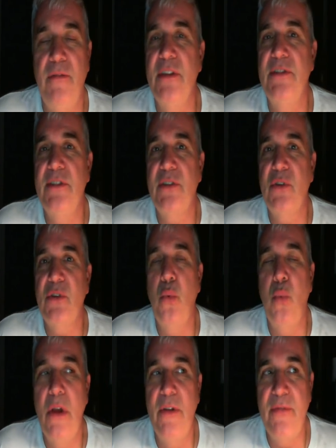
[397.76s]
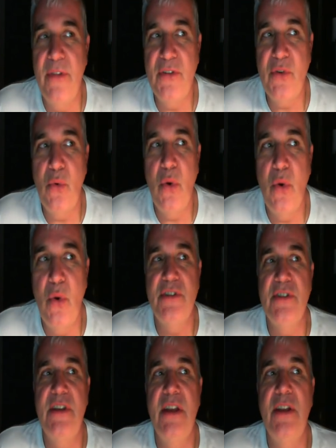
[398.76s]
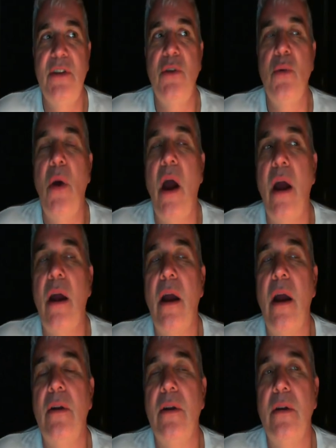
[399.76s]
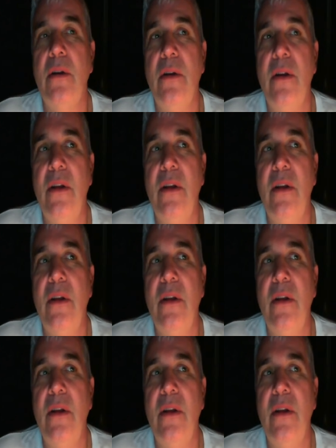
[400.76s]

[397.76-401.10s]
If this question's hitting you hard